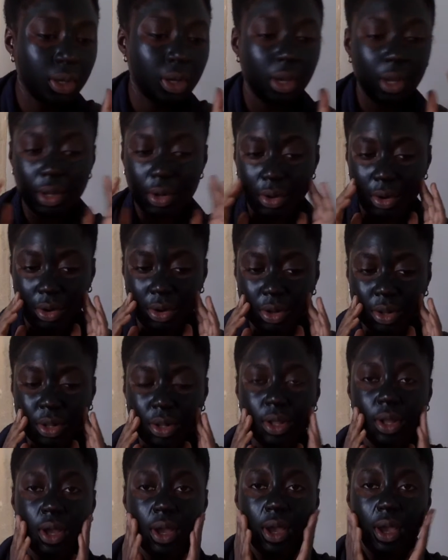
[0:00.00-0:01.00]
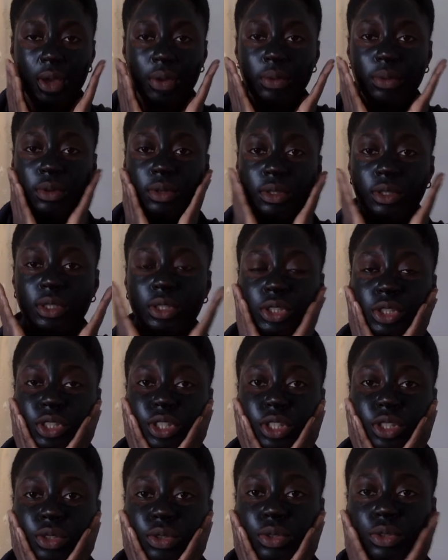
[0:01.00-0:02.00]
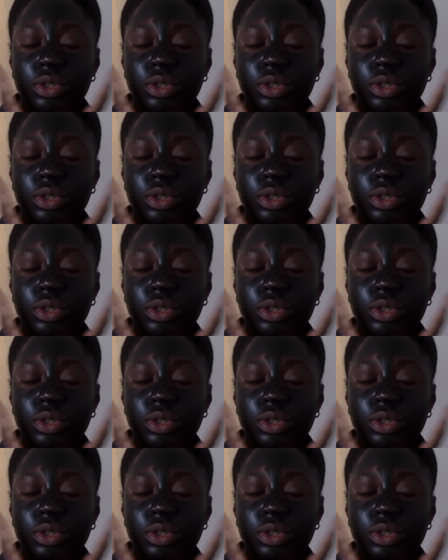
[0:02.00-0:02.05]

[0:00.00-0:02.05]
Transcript: and all i will continue